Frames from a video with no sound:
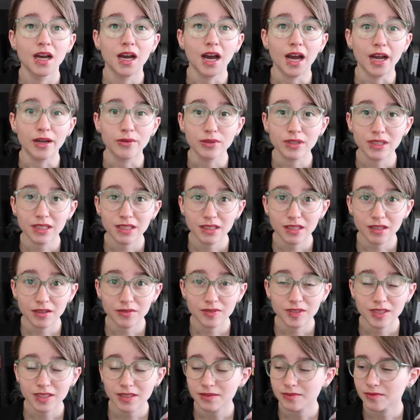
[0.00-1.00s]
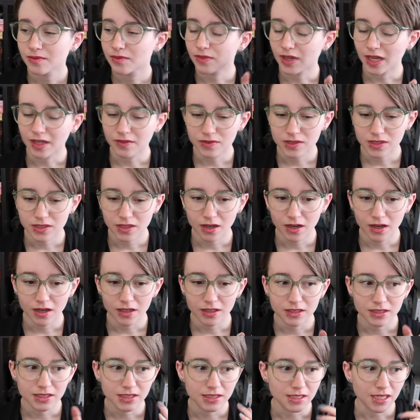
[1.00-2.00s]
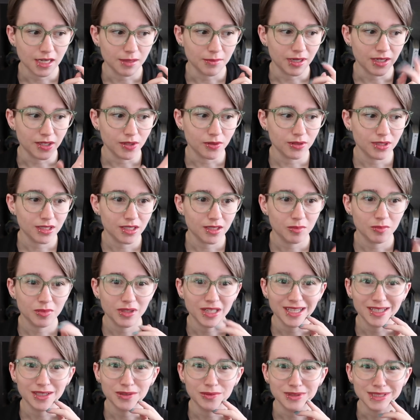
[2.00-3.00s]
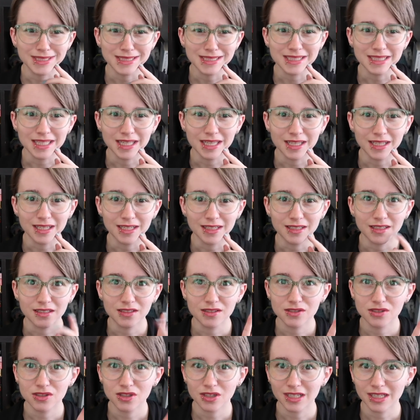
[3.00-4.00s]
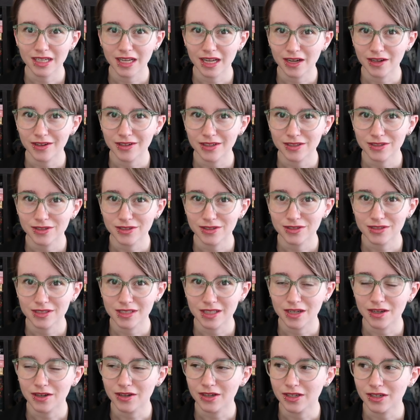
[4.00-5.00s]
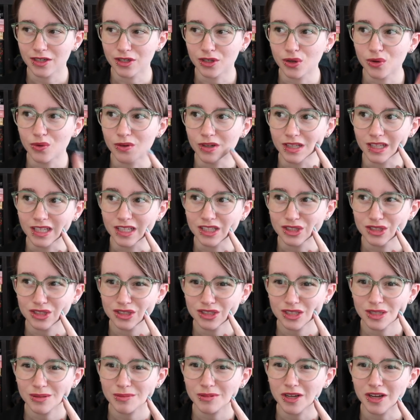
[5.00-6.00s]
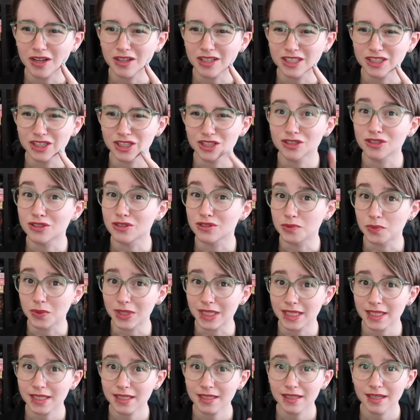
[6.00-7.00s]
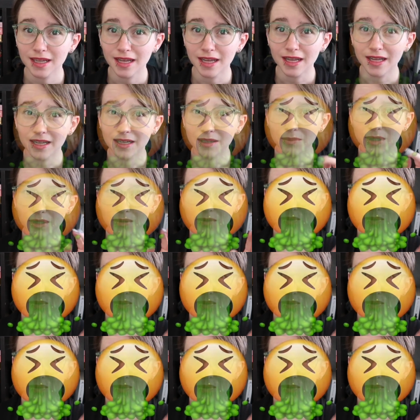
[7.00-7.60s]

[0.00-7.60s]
I really loved it, 5 stars. My only complaint was that certain characters that are in a new relationship call each other sweetie and it made